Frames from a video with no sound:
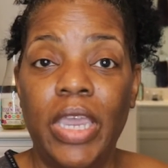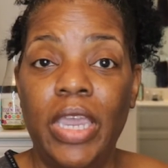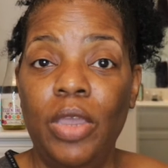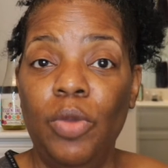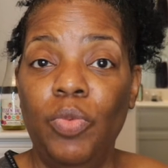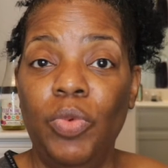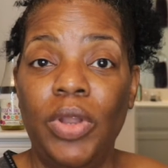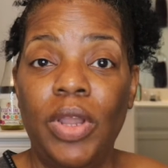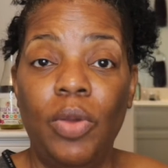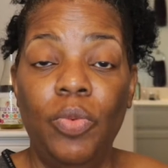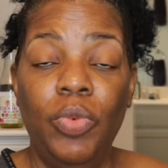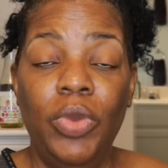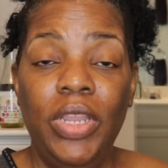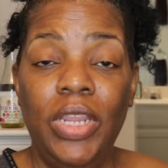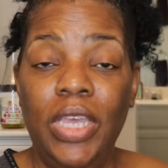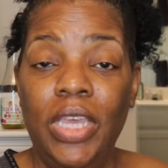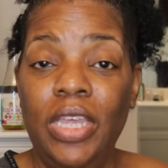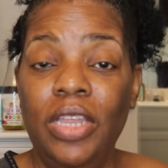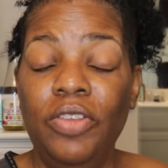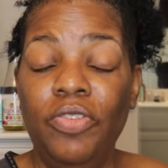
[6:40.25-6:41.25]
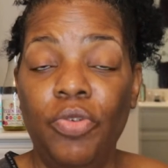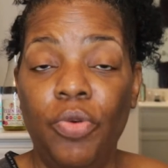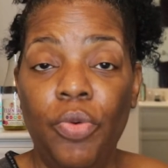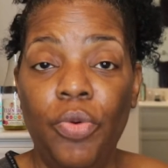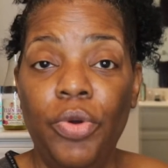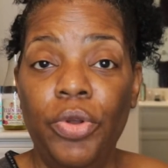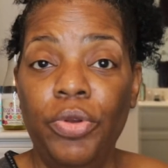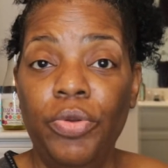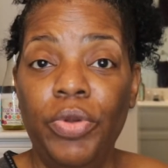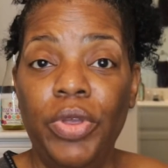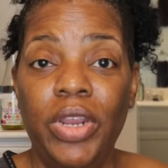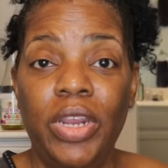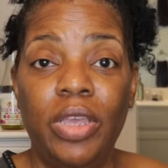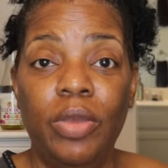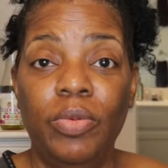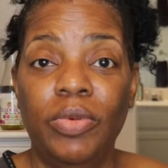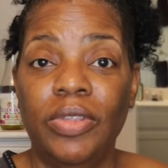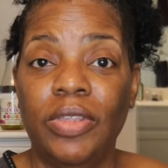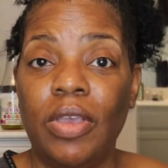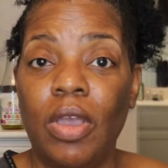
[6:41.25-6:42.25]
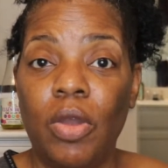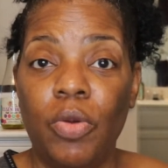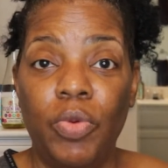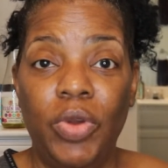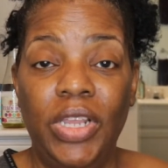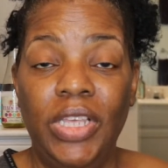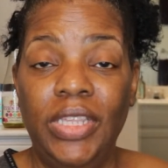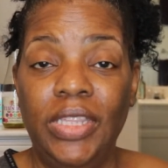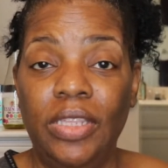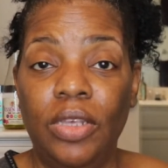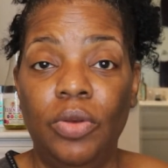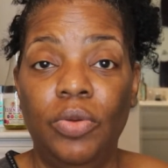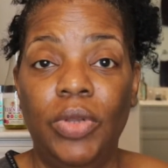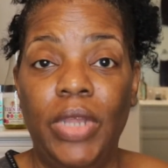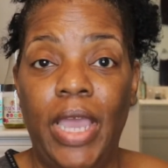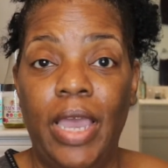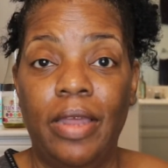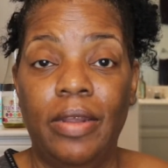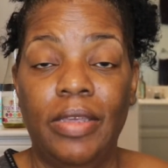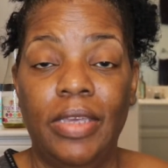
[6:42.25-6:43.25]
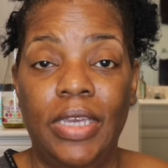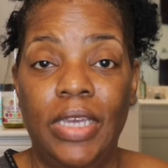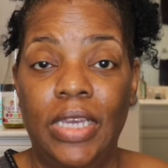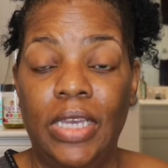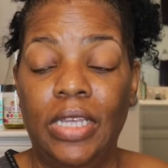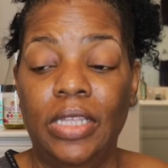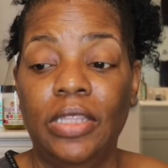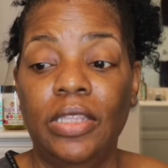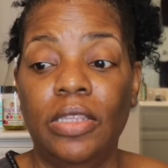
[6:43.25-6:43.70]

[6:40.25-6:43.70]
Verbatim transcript: And when I went in to order it, it was already sold out again.